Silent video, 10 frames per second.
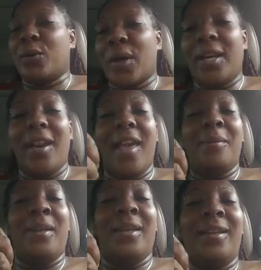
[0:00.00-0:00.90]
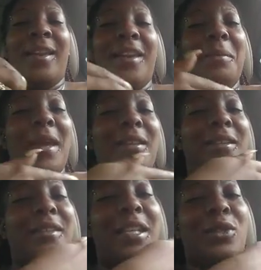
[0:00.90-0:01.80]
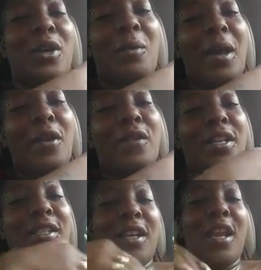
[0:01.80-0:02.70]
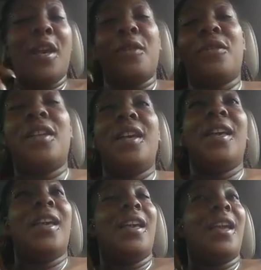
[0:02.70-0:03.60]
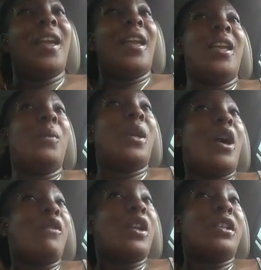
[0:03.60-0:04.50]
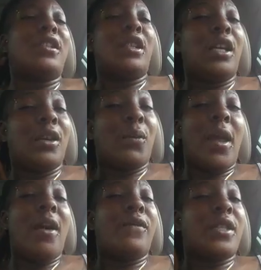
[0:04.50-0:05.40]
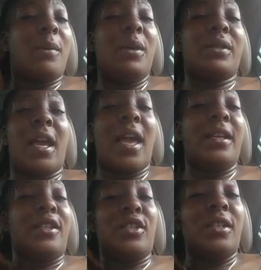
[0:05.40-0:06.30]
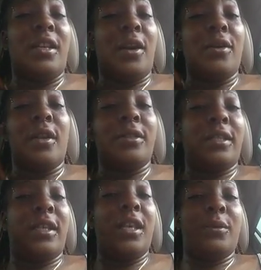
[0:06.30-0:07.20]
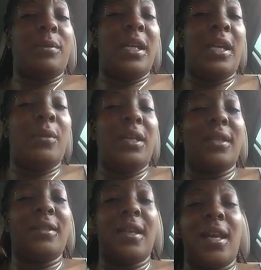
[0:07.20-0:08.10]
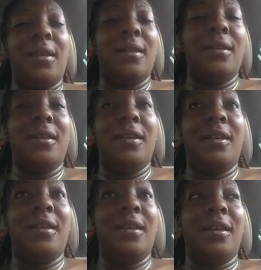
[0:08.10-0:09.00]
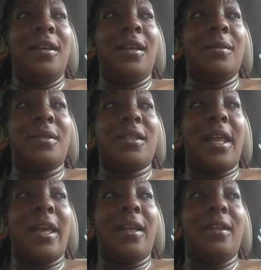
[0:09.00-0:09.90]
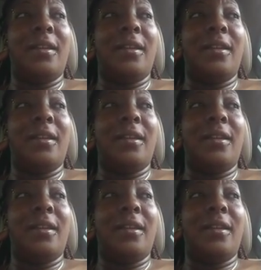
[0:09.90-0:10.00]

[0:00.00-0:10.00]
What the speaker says: running at me, and he made a little detour right over there to the left. And he went over there just looking around for something. He was like, hey, did you see the yo-yo that the kid was playing with yesterday? And I'm just like,